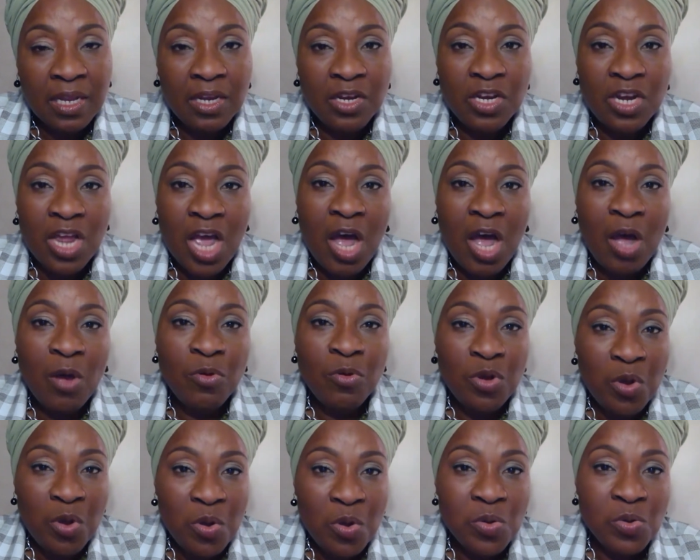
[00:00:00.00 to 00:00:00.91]
now
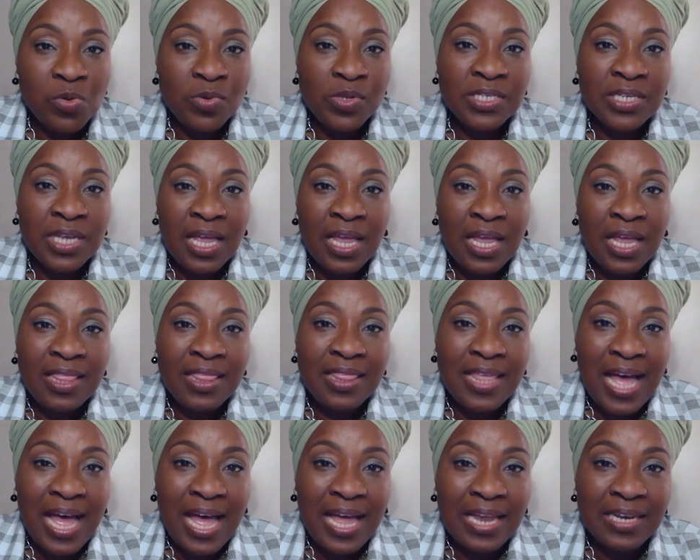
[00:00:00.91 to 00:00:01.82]
knows
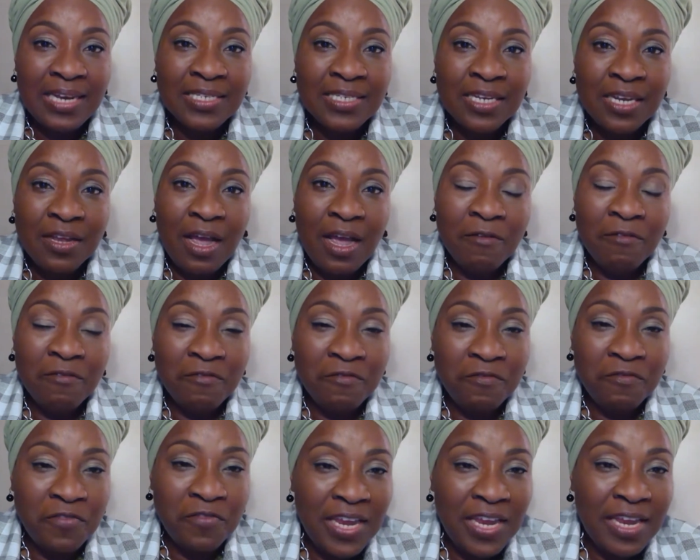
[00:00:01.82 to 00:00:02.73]
that
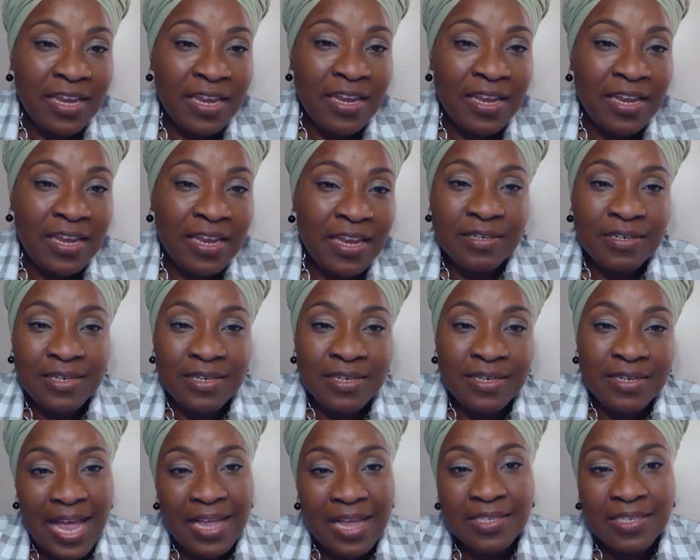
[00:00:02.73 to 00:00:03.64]
vegan
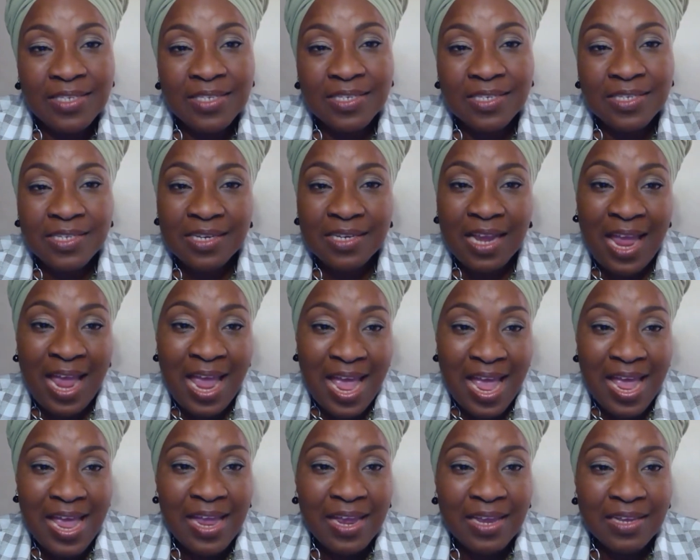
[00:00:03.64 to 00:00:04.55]
guest
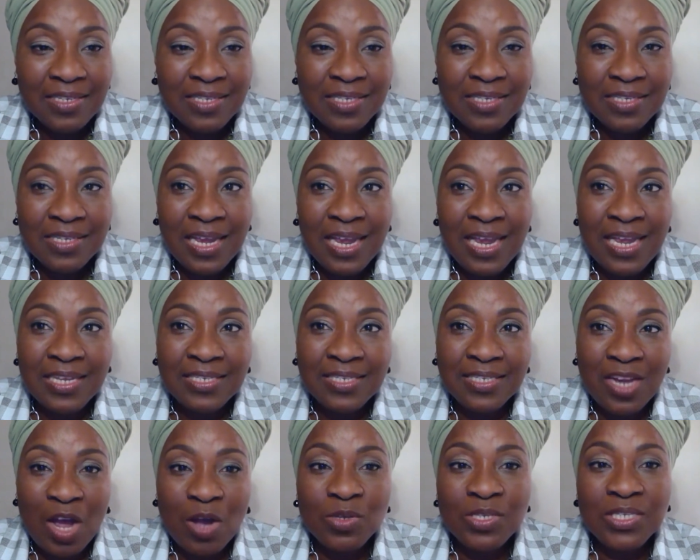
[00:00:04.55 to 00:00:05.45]
X is
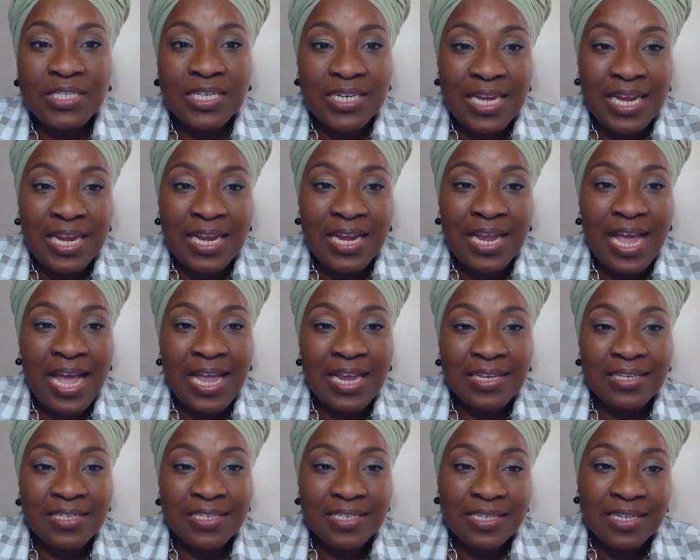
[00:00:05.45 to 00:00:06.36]
now sitting
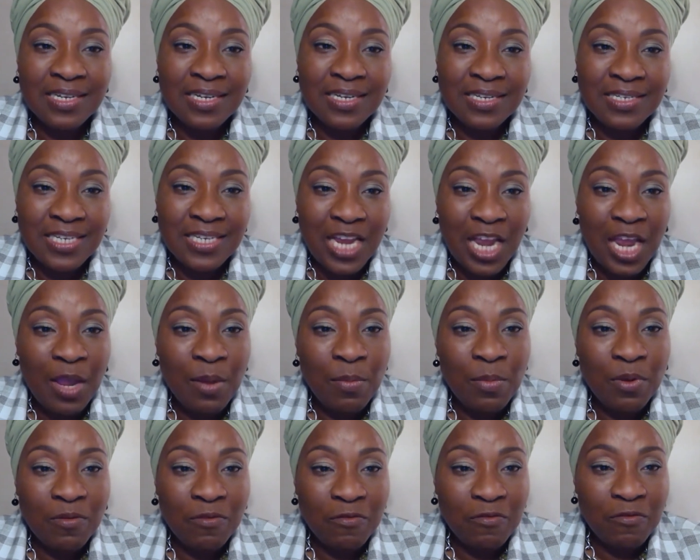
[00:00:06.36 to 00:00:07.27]
at
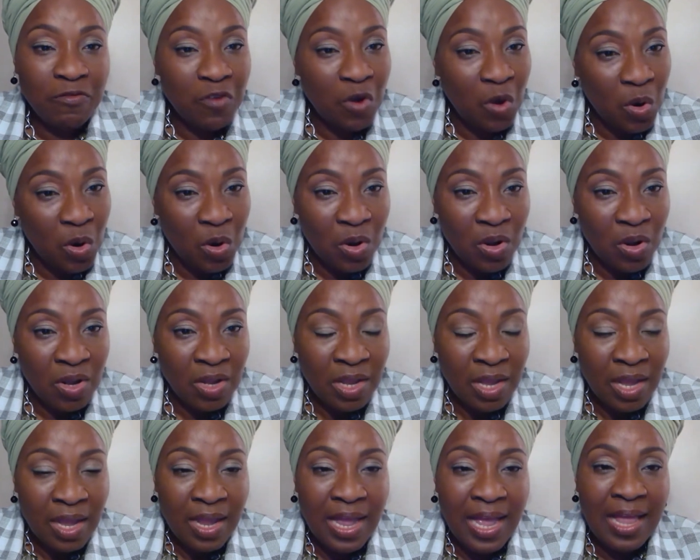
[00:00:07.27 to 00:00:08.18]
table 4
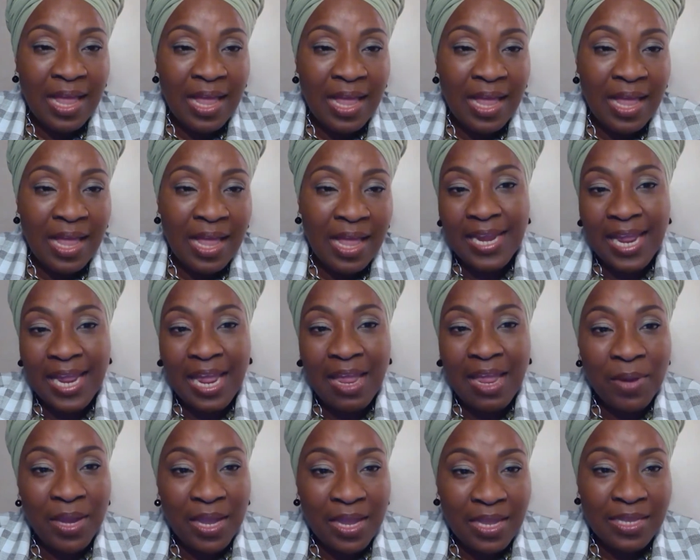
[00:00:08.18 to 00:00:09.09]
and their
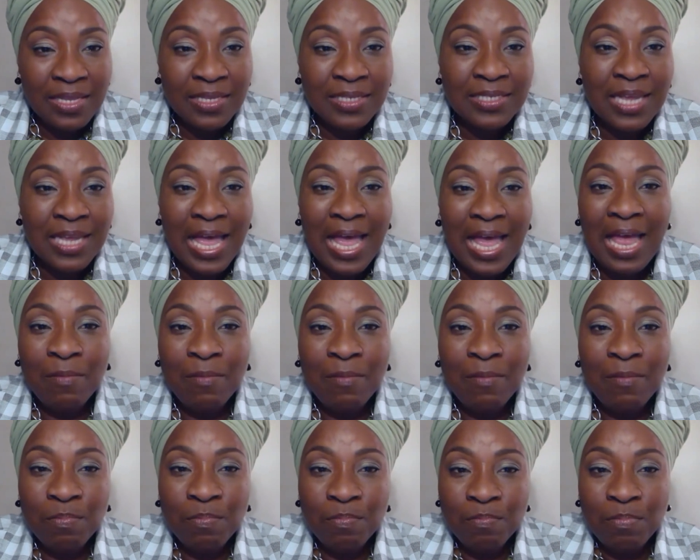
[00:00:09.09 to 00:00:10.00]
name is,
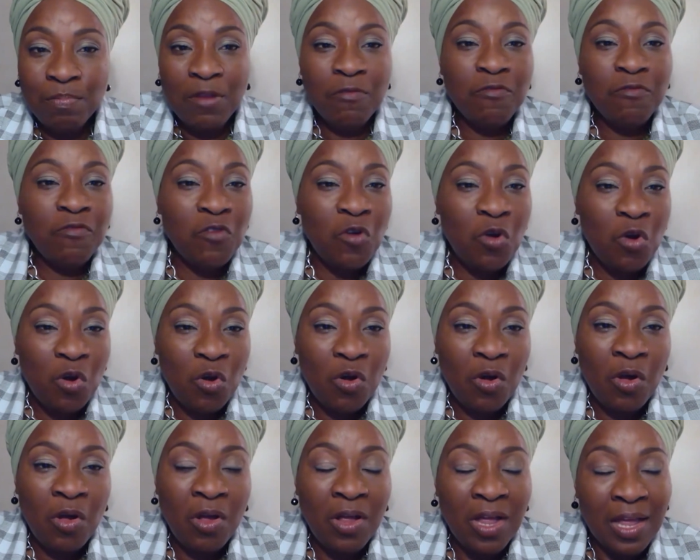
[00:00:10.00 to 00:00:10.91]
and
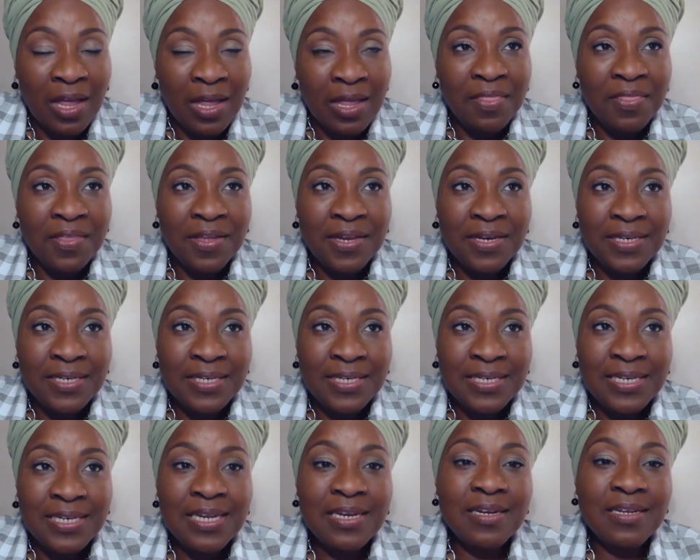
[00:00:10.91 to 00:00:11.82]
before the
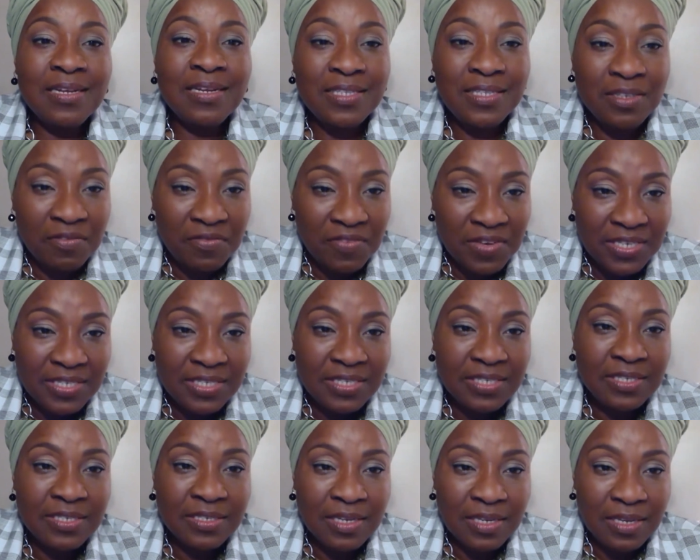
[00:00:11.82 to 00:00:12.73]
dinner
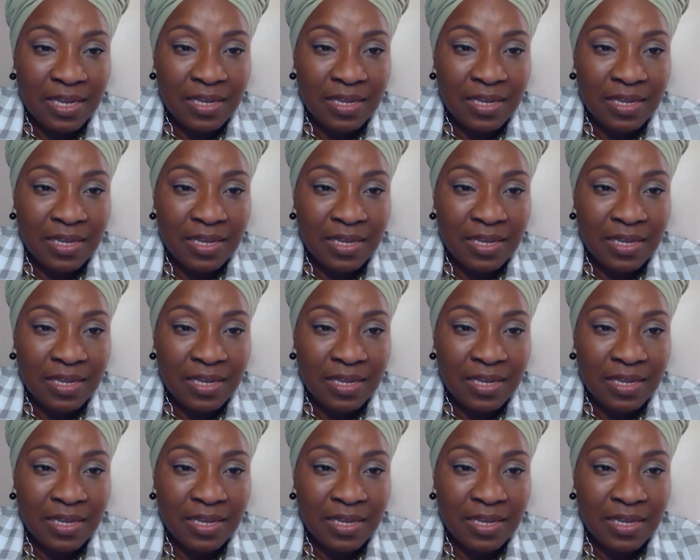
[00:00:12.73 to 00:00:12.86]
service